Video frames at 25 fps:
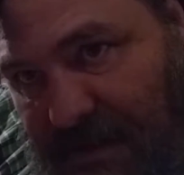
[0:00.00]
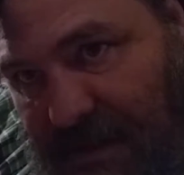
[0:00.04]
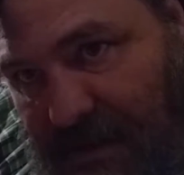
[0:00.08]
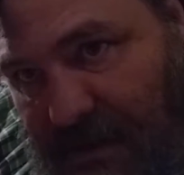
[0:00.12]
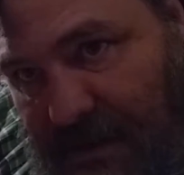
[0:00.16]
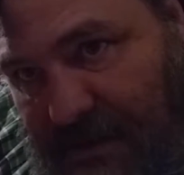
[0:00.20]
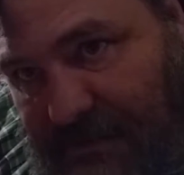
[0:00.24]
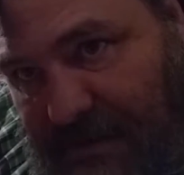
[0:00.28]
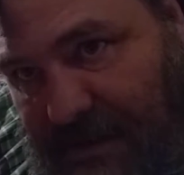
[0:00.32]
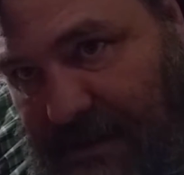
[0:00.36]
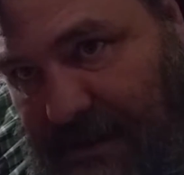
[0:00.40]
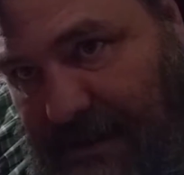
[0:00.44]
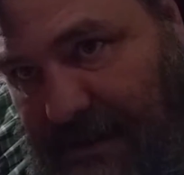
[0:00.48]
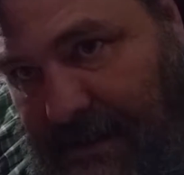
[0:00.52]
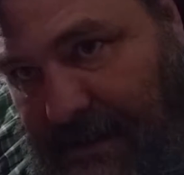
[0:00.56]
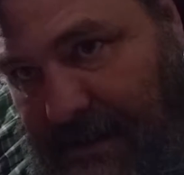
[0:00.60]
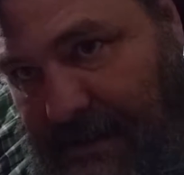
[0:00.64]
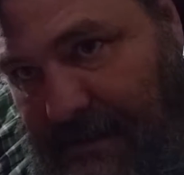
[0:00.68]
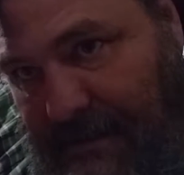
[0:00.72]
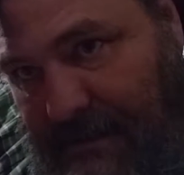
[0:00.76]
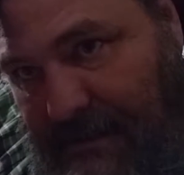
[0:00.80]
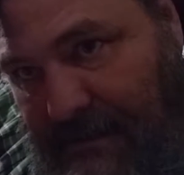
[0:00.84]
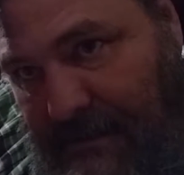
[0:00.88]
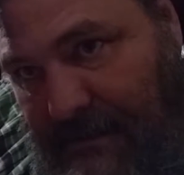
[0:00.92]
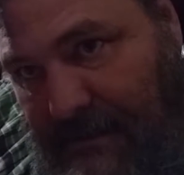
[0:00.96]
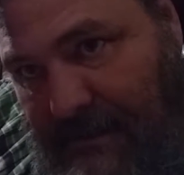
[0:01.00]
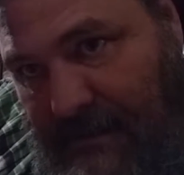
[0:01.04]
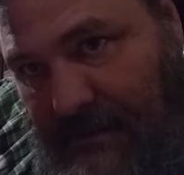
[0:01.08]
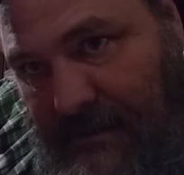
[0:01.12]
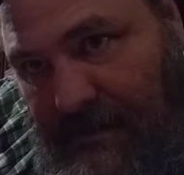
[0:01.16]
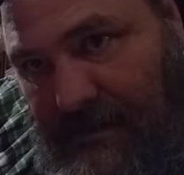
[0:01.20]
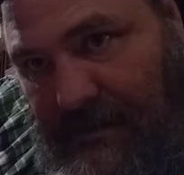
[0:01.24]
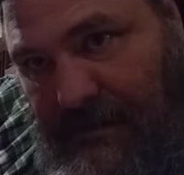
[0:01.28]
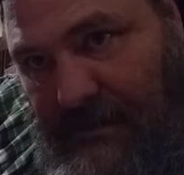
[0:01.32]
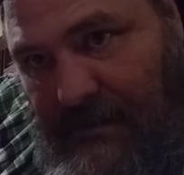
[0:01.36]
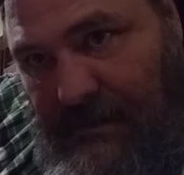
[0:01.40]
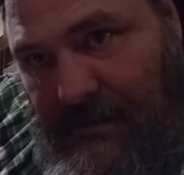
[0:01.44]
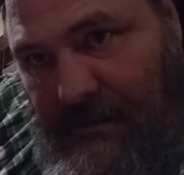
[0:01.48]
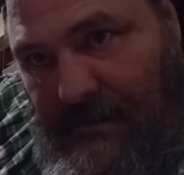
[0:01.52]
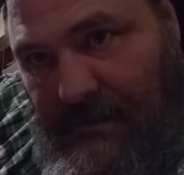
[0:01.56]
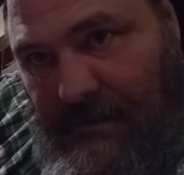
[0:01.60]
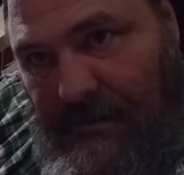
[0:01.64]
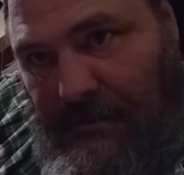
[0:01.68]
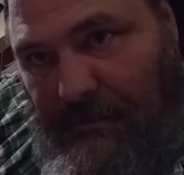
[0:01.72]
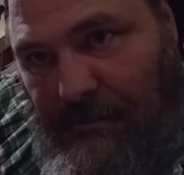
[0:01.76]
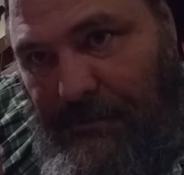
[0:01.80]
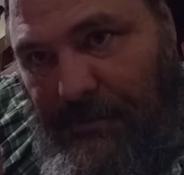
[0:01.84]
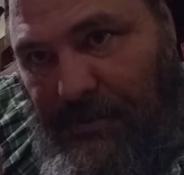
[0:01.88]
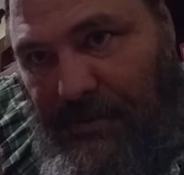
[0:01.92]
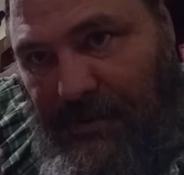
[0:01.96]
how I've got it
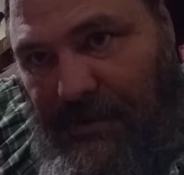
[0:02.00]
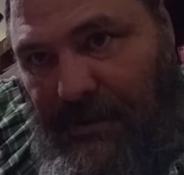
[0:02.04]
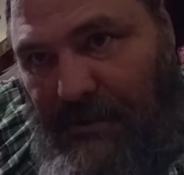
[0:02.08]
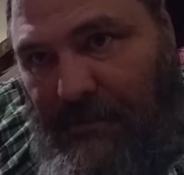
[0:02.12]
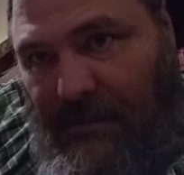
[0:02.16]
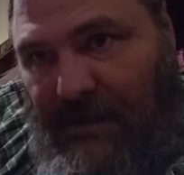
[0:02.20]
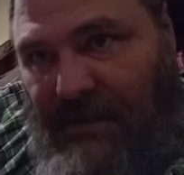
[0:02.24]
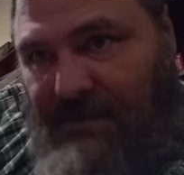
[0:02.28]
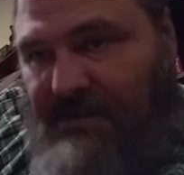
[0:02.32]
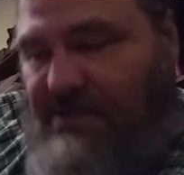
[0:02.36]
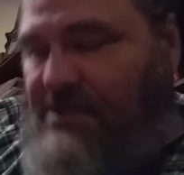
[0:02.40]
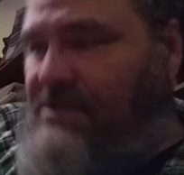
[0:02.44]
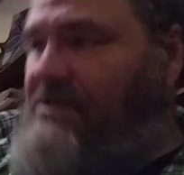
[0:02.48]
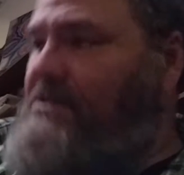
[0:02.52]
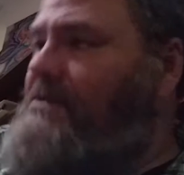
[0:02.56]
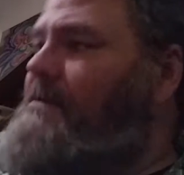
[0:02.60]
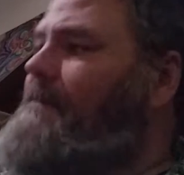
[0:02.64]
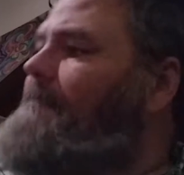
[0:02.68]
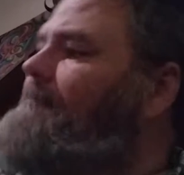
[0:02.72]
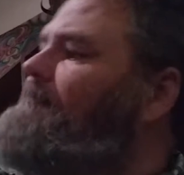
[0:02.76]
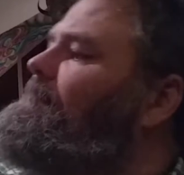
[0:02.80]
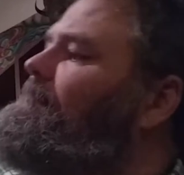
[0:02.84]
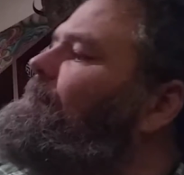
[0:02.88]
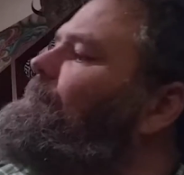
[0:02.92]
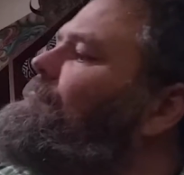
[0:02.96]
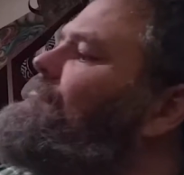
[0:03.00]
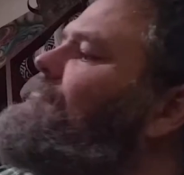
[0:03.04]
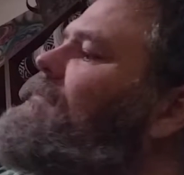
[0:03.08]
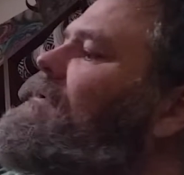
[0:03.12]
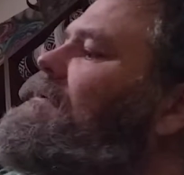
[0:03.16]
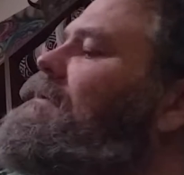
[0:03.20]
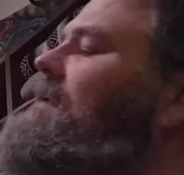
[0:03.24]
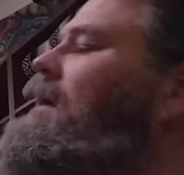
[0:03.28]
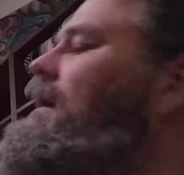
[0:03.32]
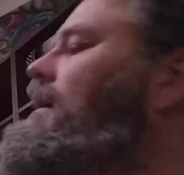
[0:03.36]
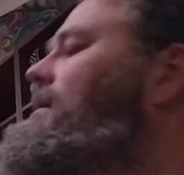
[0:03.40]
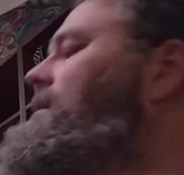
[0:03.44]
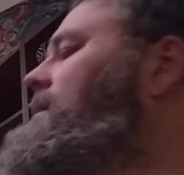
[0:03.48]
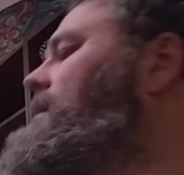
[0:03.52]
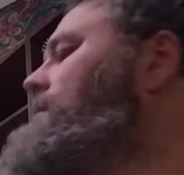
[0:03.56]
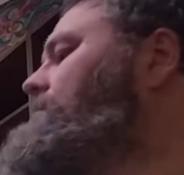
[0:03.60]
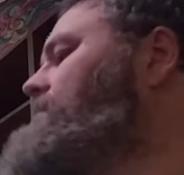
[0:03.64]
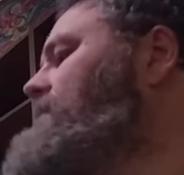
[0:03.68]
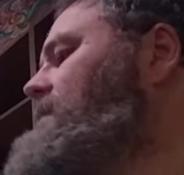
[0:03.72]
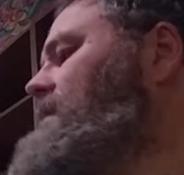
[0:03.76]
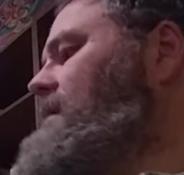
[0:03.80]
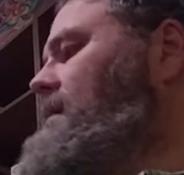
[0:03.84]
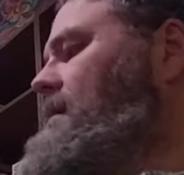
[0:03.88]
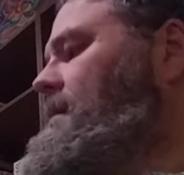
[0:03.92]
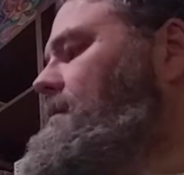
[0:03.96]
pretty much lined up
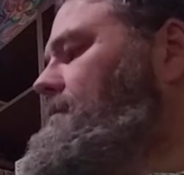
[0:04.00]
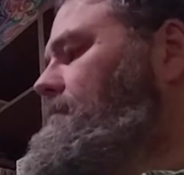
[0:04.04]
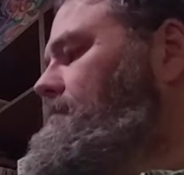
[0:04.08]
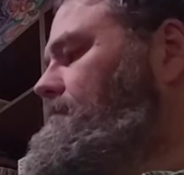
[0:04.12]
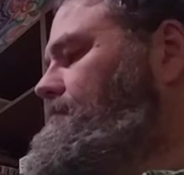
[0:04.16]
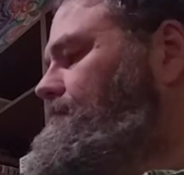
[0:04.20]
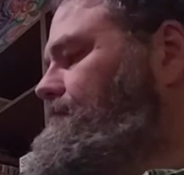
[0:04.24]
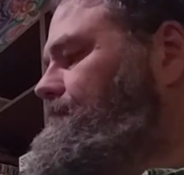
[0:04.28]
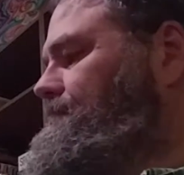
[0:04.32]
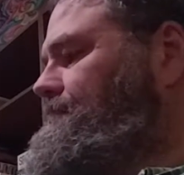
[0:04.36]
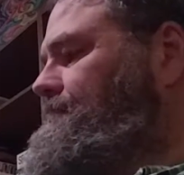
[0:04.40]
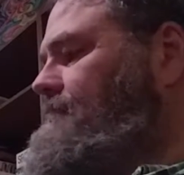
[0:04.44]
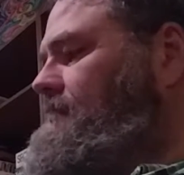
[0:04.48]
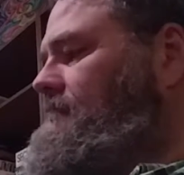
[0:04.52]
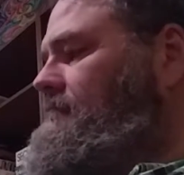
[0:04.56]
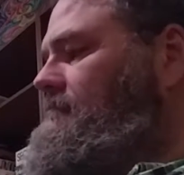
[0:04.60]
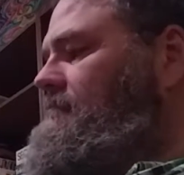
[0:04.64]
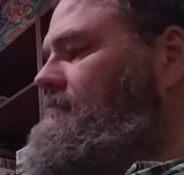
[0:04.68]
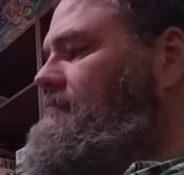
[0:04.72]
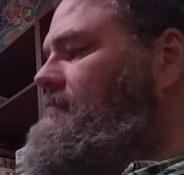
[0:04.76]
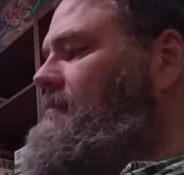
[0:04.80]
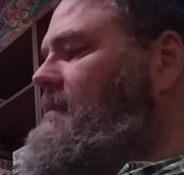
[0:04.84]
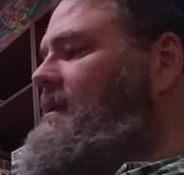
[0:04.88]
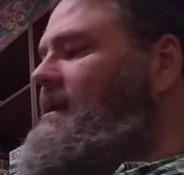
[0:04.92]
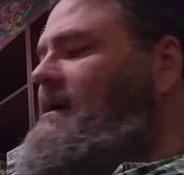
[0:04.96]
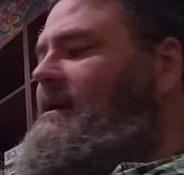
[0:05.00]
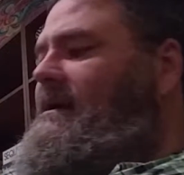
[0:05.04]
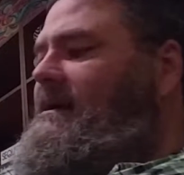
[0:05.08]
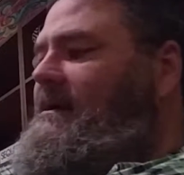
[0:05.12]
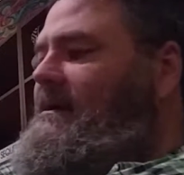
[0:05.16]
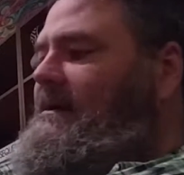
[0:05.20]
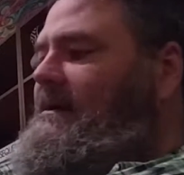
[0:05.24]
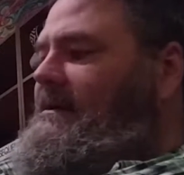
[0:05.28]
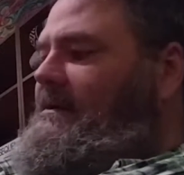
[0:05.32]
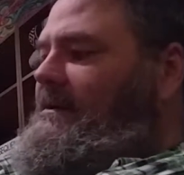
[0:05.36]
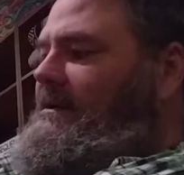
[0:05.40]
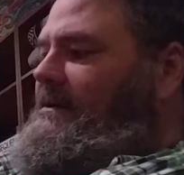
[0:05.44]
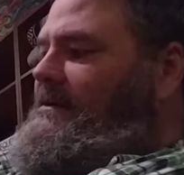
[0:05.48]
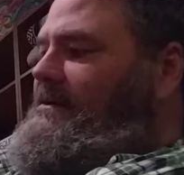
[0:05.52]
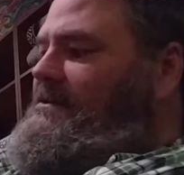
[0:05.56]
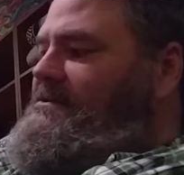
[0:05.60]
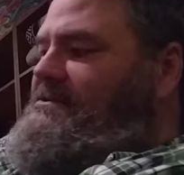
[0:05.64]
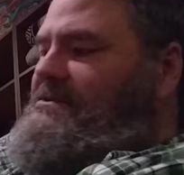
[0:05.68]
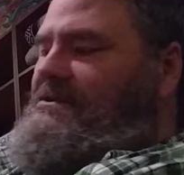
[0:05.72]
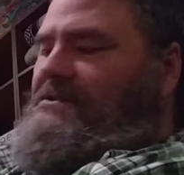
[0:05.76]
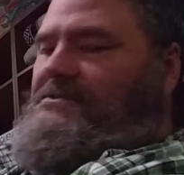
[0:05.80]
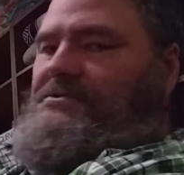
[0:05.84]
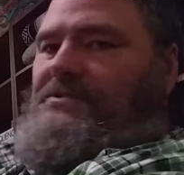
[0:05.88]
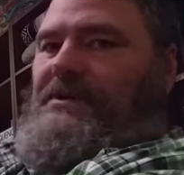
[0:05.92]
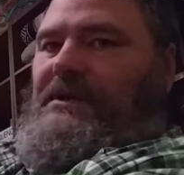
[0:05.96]
there? Now
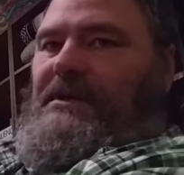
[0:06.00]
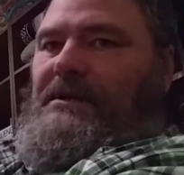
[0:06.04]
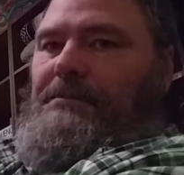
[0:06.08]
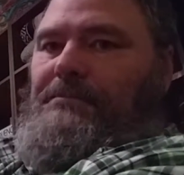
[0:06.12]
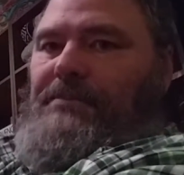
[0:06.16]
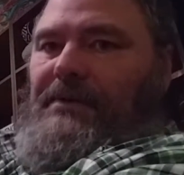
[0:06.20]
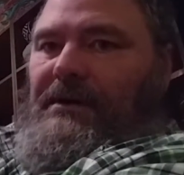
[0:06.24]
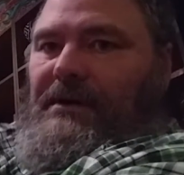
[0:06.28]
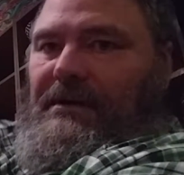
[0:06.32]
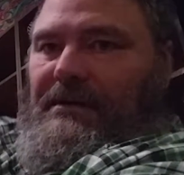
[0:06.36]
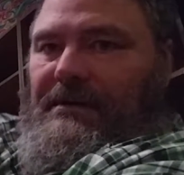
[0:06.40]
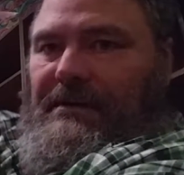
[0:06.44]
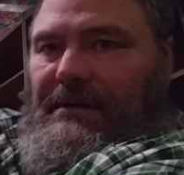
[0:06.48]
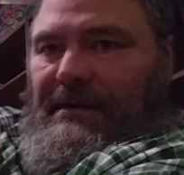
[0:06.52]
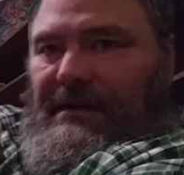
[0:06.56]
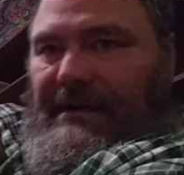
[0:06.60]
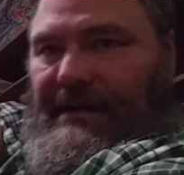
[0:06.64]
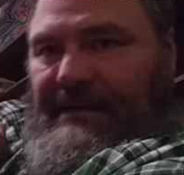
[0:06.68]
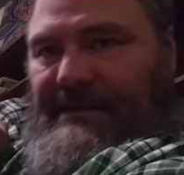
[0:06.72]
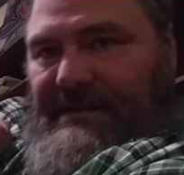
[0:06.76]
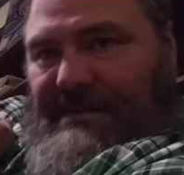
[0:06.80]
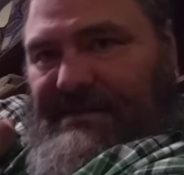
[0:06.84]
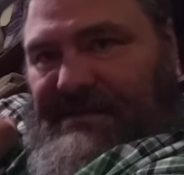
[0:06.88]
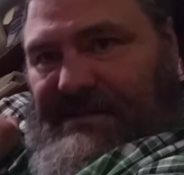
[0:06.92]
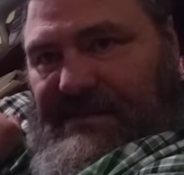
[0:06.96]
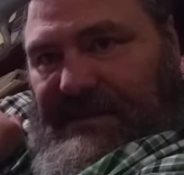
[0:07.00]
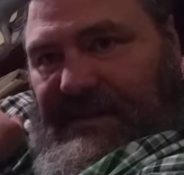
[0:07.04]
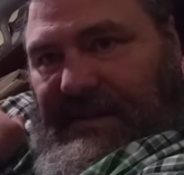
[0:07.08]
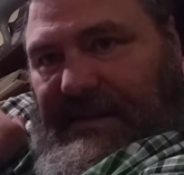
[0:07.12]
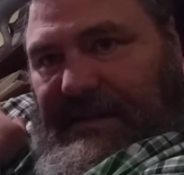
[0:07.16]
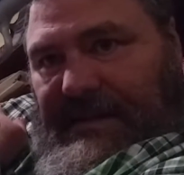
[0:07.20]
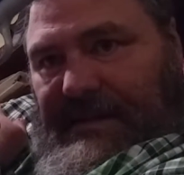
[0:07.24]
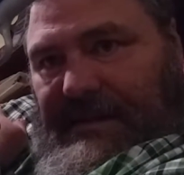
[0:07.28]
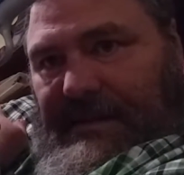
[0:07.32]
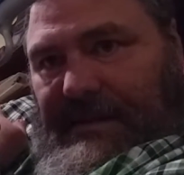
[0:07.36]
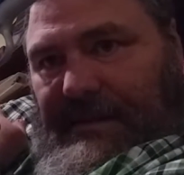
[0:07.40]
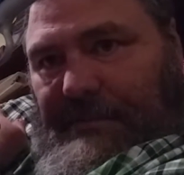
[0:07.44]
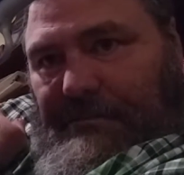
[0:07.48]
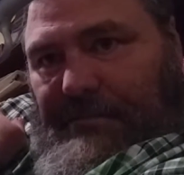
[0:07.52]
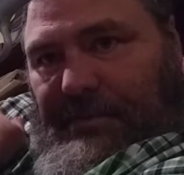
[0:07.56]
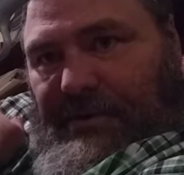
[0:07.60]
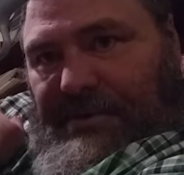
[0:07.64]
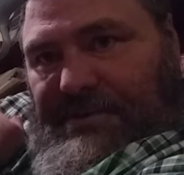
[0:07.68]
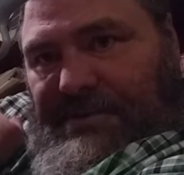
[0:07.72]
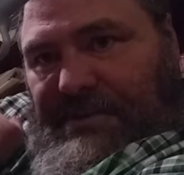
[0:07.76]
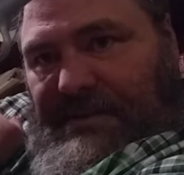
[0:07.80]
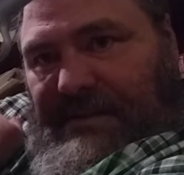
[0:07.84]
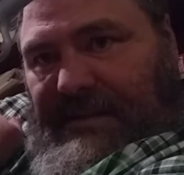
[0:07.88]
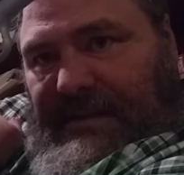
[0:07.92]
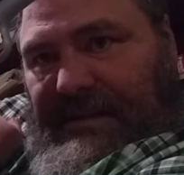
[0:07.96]
here's the tricky part. On this side, I'm
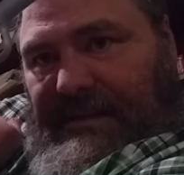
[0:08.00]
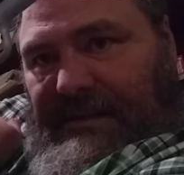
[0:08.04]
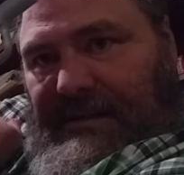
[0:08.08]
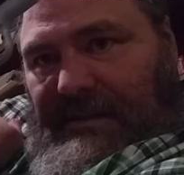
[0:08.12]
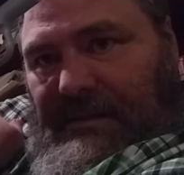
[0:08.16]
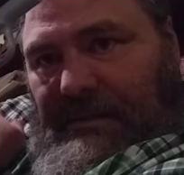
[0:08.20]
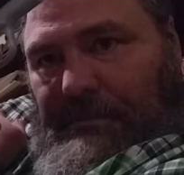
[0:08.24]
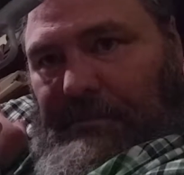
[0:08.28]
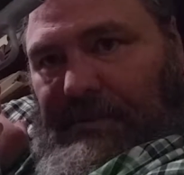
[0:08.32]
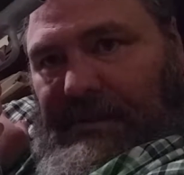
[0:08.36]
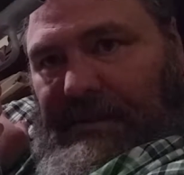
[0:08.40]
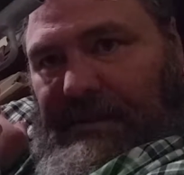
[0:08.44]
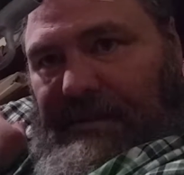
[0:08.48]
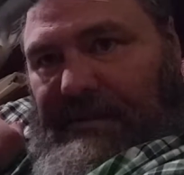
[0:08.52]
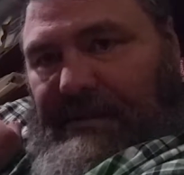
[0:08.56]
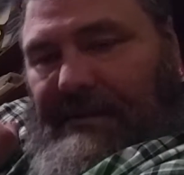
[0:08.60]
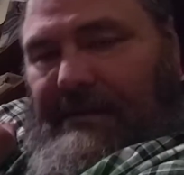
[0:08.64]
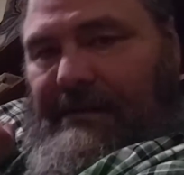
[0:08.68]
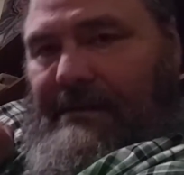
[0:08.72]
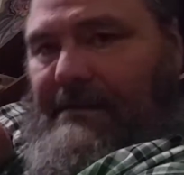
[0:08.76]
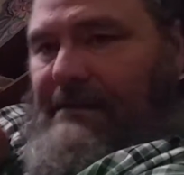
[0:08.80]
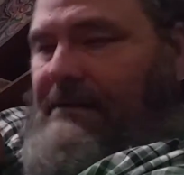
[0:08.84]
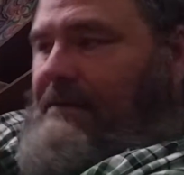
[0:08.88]
pushing that little button,